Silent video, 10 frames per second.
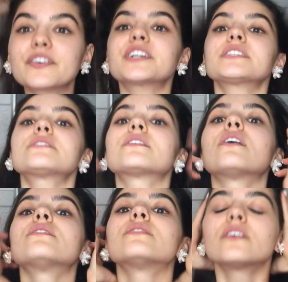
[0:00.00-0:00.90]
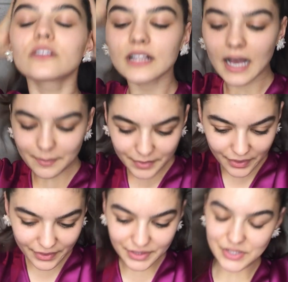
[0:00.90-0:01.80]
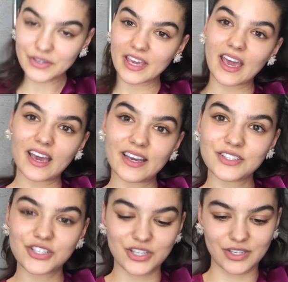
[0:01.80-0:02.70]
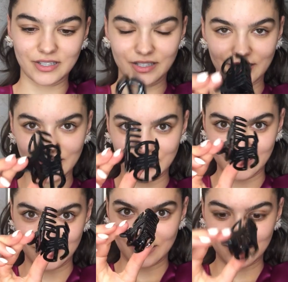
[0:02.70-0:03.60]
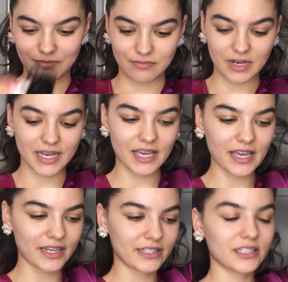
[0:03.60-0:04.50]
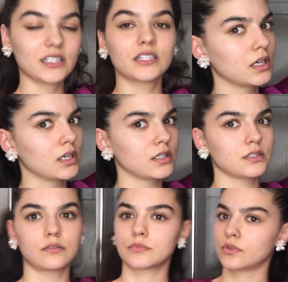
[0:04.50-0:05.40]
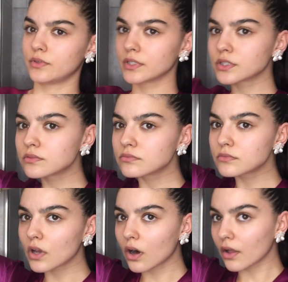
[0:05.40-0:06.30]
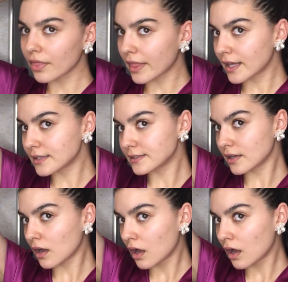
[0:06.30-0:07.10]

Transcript: First of all, I'm going to catch my hair. So I'm going on this.